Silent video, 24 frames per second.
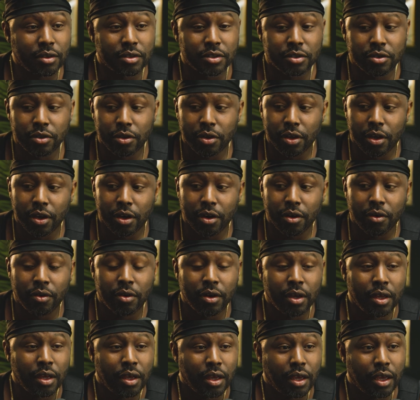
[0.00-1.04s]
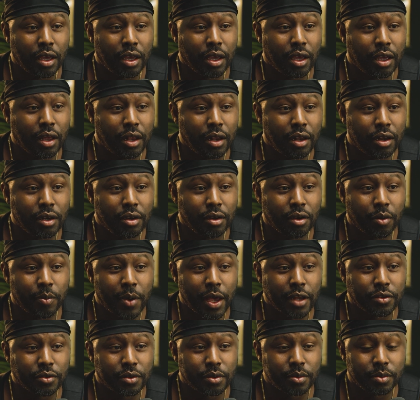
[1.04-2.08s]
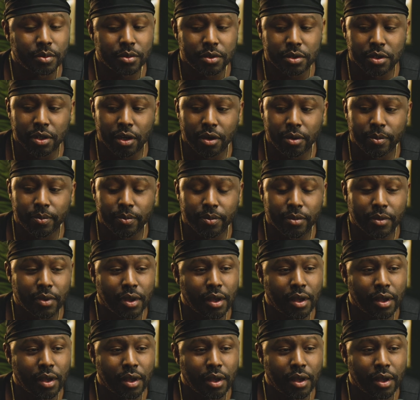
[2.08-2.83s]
studio in your bedroom. So